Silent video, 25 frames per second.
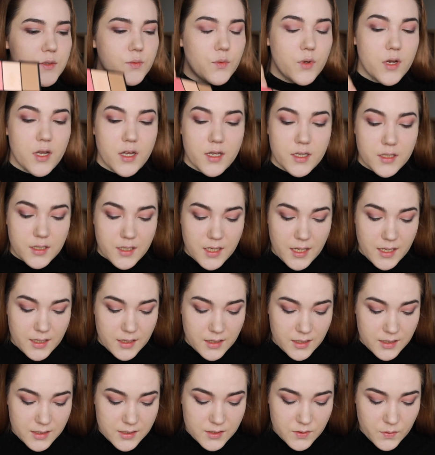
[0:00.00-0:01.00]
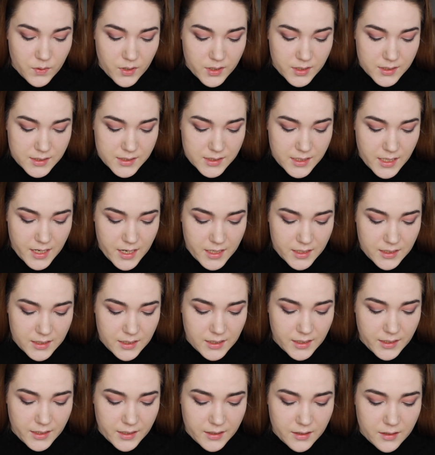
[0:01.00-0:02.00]
one. And this one is kind of
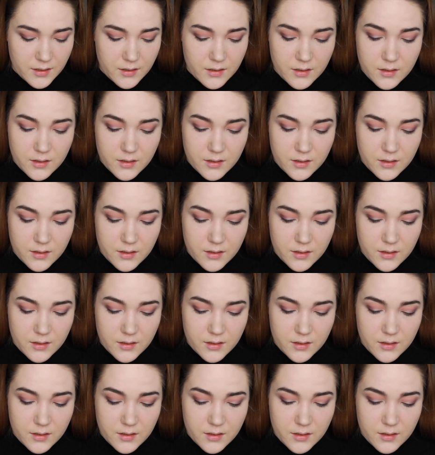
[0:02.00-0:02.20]
like